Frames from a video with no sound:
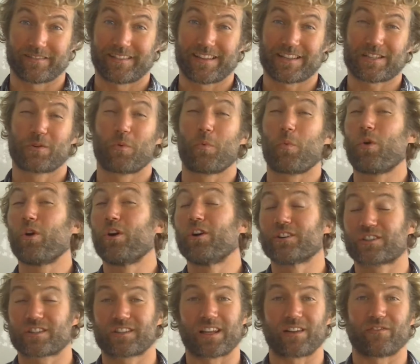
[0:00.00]
That's the
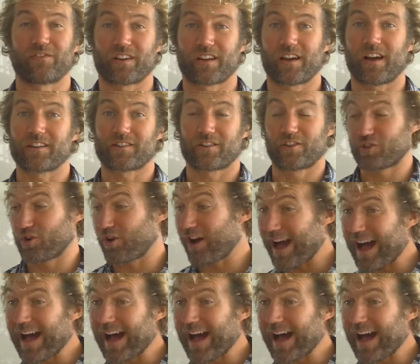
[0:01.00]
worst thing for kites, because you're